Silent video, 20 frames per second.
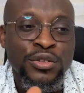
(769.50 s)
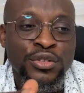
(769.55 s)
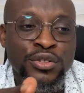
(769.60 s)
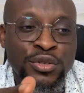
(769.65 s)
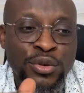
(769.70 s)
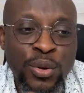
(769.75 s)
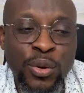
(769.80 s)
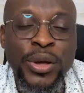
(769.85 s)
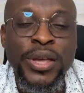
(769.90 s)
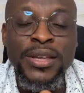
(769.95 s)

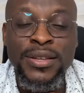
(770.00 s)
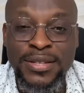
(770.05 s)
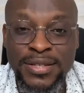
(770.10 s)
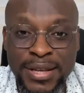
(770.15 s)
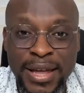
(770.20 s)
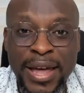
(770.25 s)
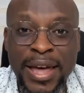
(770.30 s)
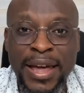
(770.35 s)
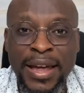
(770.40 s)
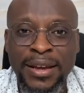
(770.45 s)
So
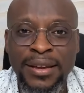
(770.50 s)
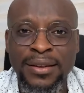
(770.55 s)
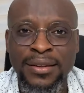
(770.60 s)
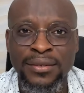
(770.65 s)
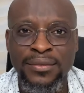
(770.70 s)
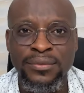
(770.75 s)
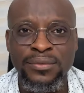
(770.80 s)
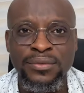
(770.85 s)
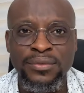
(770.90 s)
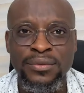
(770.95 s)
he's
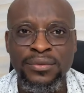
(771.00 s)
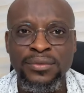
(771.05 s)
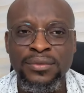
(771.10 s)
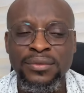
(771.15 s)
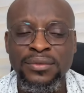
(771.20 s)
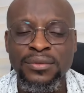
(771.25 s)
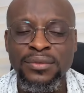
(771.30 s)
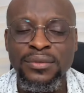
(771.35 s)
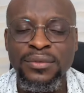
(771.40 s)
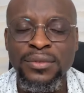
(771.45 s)
saying,
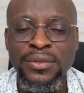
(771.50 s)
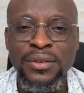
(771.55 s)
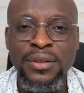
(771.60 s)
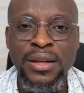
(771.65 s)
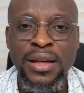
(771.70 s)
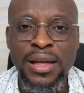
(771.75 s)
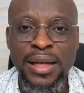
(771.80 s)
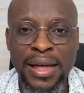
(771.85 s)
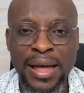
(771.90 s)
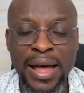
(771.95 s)

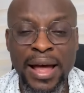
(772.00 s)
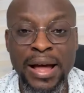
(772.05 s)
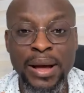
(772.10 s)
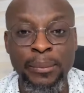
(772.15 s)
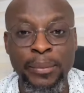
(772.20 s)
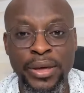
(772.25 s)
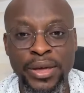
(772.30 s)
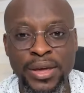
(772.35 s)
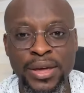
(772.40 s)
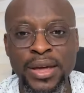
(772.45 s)

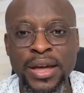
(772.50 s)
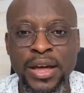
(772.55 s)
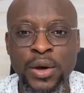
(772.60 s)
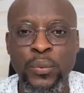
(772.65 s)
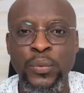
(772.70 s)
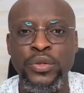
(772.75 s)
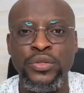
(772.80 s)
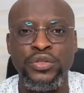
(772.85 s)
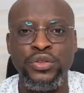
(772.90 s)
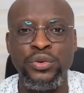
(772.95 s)
I'm
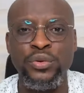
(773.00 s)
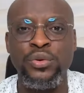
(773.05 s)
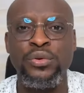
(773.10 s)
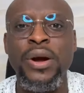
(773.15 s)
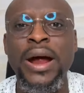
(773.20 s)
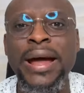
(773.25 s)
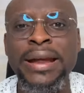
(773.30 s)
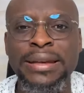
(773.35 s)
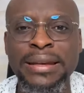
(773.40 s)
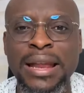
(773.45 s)
here with you
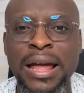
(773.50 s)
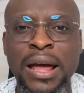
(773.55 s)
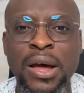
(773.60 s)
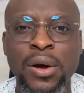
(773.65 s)
right